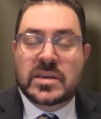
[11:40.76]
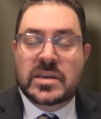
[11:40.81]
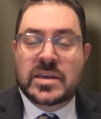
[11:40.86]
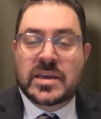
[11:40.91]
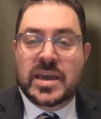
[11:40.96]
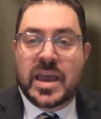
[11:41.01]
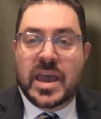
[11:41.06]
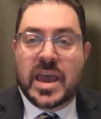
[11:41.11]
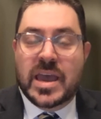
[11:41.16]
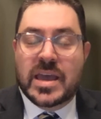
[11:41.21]

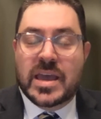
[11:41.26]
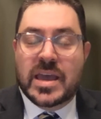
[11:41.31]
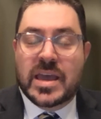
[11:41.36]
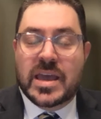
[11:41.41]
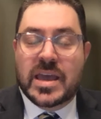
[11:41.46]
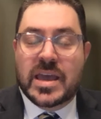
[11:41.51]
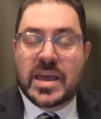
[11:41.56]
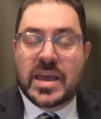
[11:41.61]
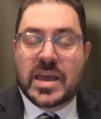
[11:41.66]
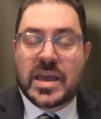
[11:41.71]

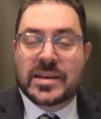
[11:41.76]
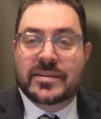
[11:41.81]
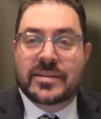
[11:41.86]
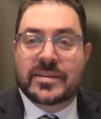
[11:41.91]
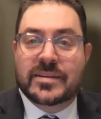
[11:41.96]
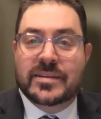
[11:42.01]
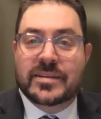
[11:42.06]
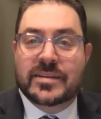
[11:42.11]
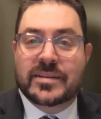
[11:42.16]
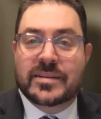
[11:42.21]
And
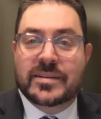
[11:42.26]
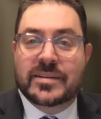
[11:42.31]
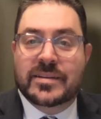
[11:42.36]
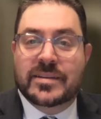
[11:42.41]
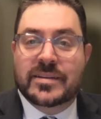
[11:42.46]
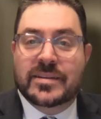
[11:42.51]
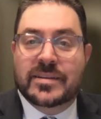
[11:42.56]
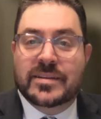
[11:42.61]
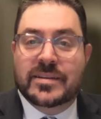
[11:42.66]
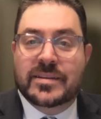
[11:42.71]
I